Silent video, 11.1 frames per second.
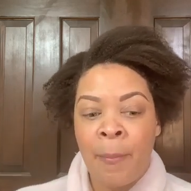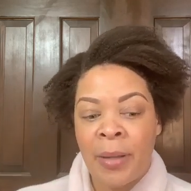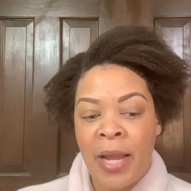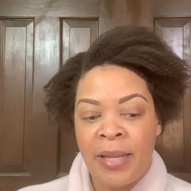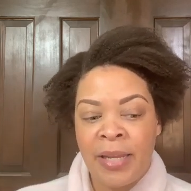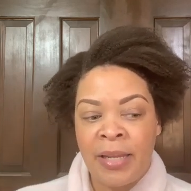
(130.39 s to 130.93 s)
but
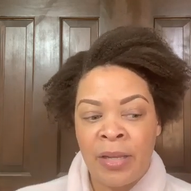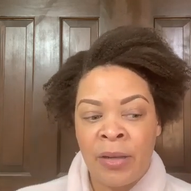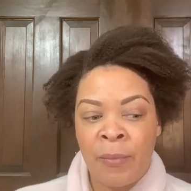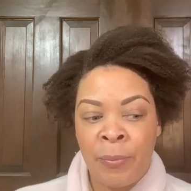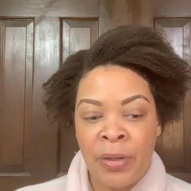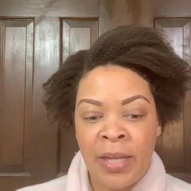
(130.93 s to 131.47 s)
I
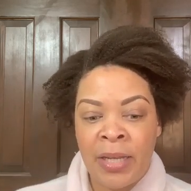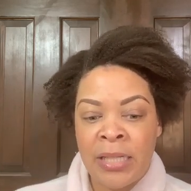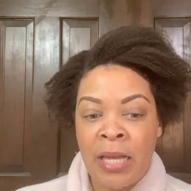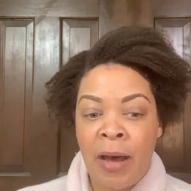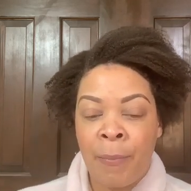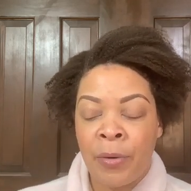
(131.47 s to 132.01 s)
didn't put any
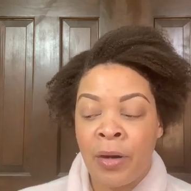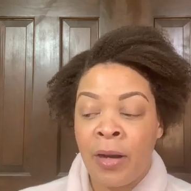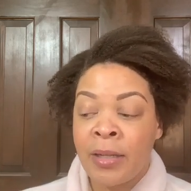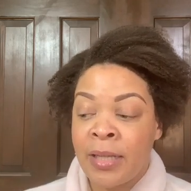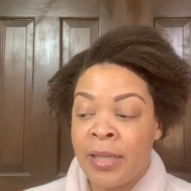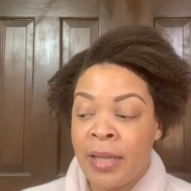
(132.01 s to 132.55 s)
topper
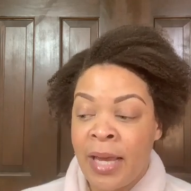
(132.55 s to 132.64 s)
on it